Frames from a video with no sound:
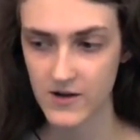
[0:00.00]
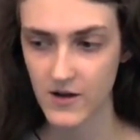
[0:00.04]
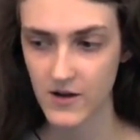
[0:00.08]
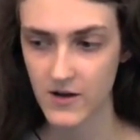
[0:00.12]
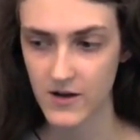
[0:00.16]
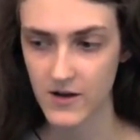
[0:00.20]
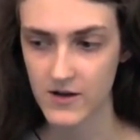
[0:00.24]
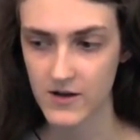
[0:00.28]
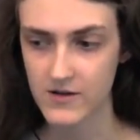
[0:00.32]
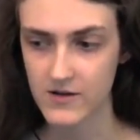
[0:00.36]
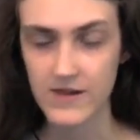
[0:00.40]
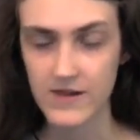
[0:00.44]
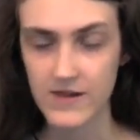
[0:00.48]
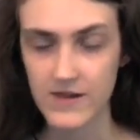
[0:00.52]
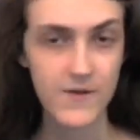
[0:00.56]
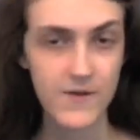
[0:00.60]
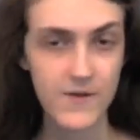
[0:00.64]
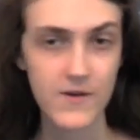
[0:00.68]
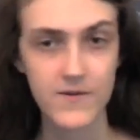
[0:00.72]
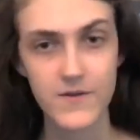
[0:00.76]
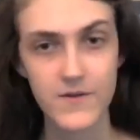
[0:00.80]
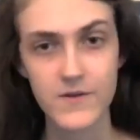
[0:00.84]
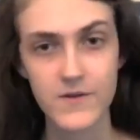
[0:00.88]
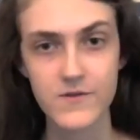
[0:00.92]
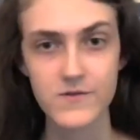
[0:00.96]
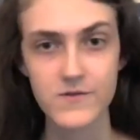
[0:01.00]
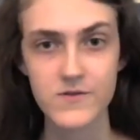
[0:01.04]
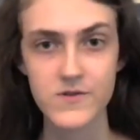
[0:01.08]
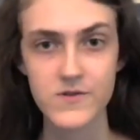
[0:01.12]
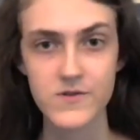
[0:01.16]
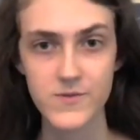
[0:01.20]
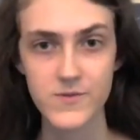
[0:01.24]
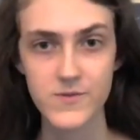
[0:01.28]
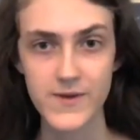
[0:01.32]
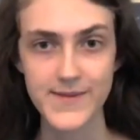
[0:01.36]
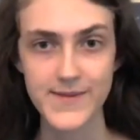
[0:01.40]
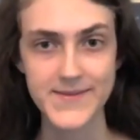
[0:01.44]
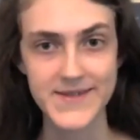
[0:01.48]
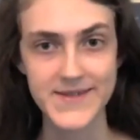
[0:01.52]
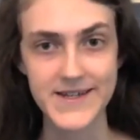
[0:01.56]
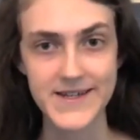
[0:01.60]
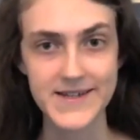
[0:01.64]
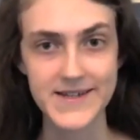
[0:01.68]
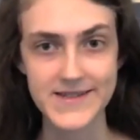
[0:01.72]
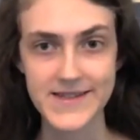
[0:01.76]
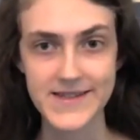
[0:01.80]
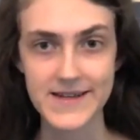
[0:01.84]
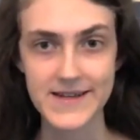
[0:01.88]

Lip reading: on either of those websites.